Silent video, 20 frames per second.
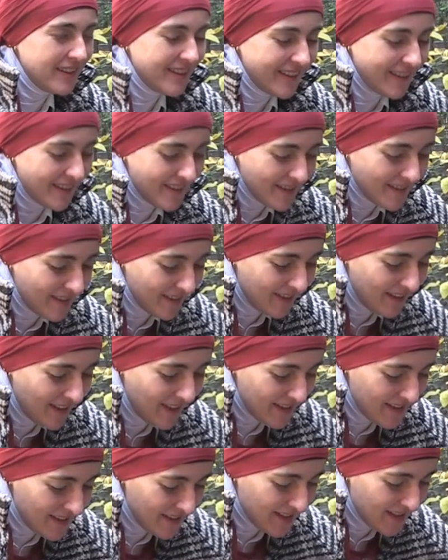uh,
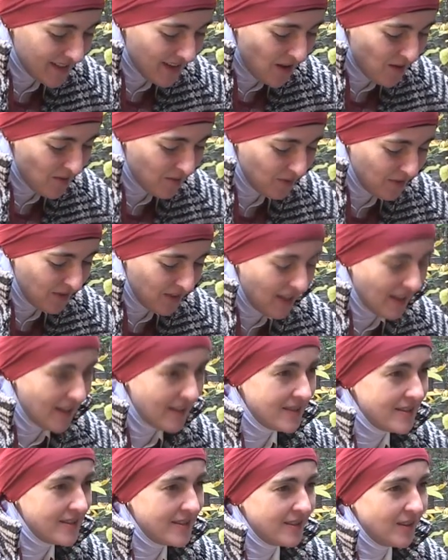doesn't sound
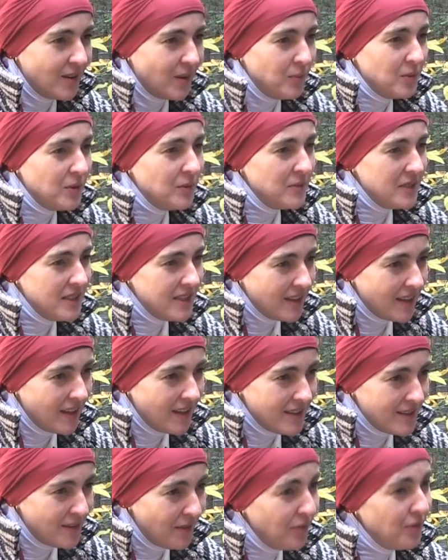as optimistic
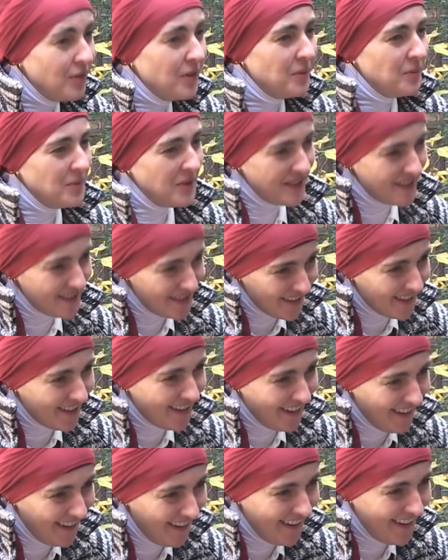as the film is
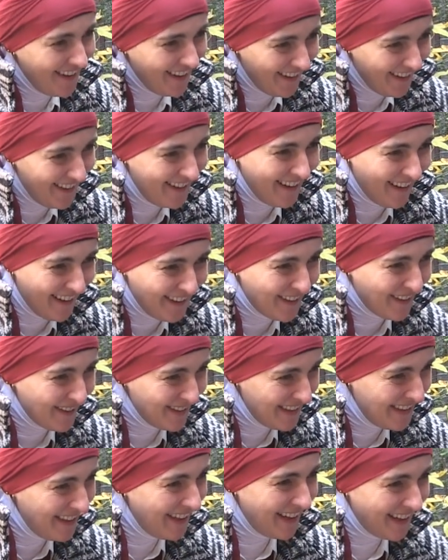at the end of
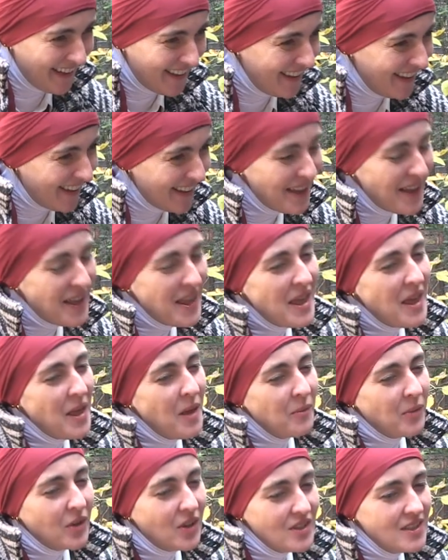the day, I think,
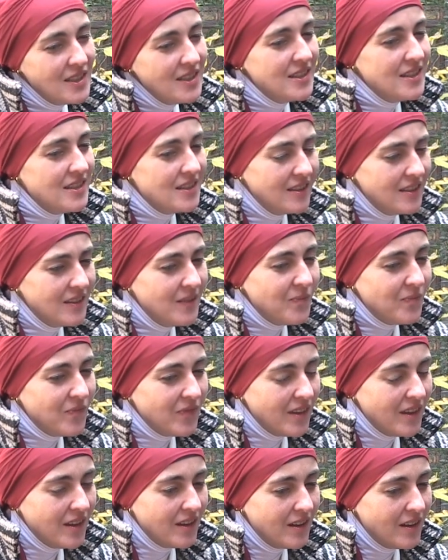because it's
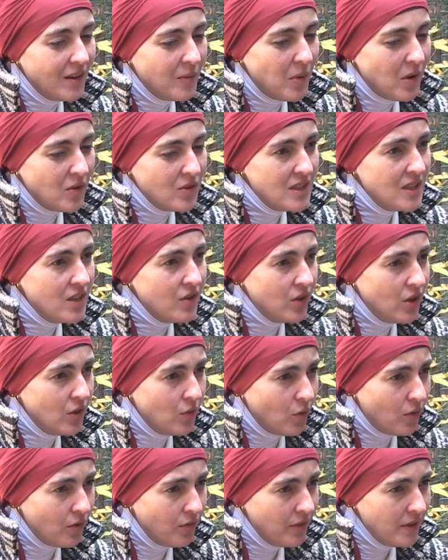um, about Syrian
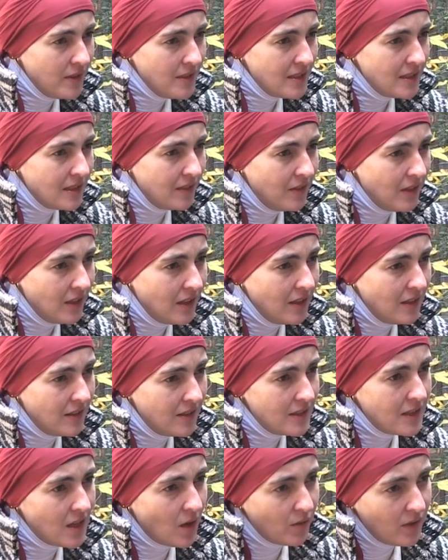orphans living in
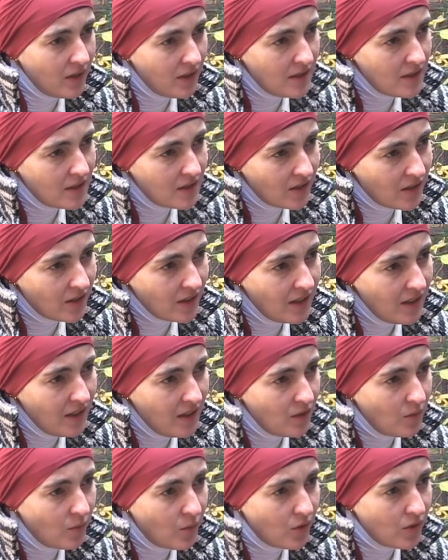southeast Turkey,
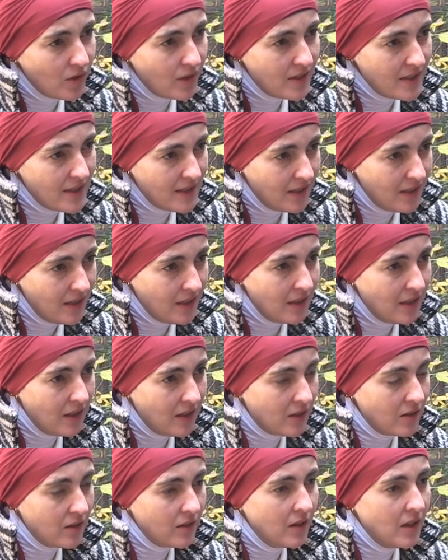in the border city
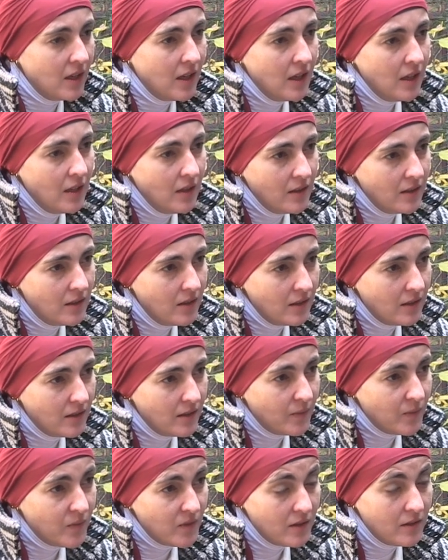near,
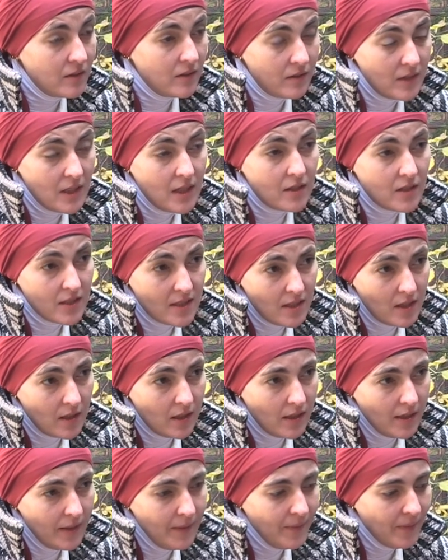the, near
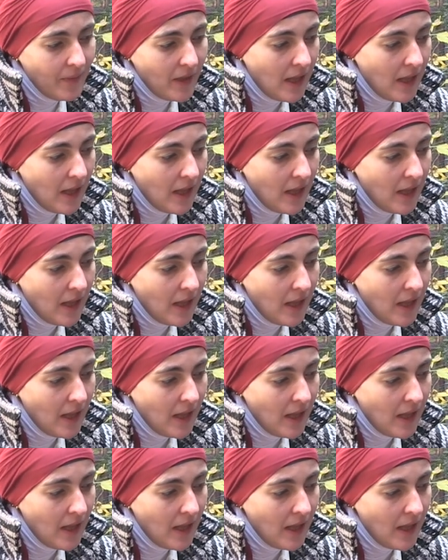Syria.